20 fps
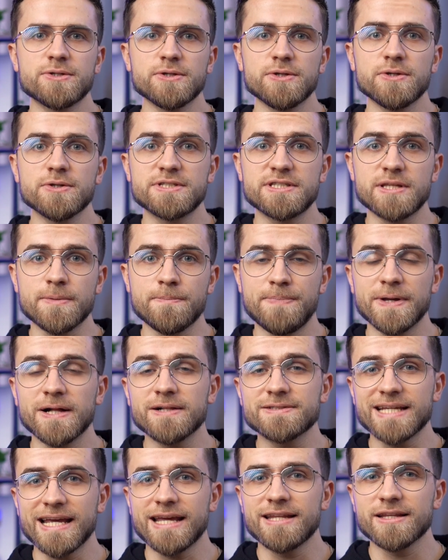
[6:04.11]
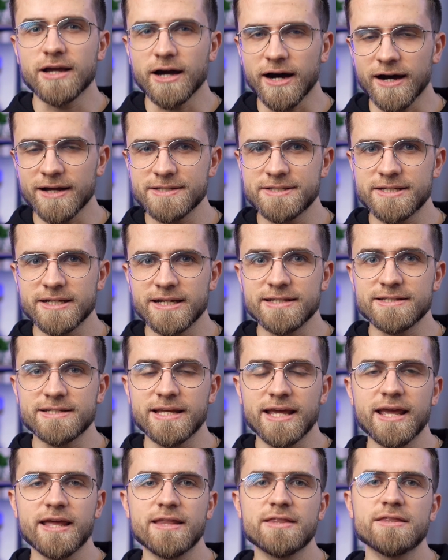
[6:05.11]
to use the built-in content
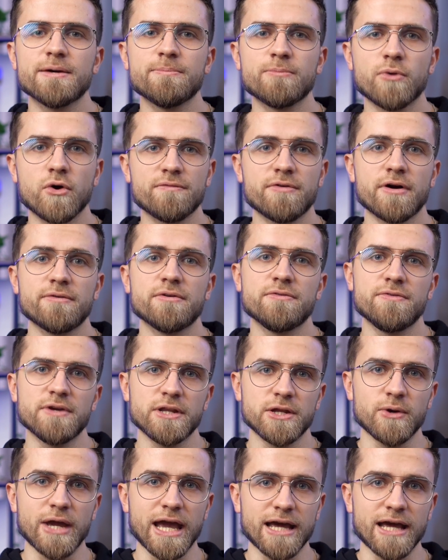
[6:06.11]
in the Movavi video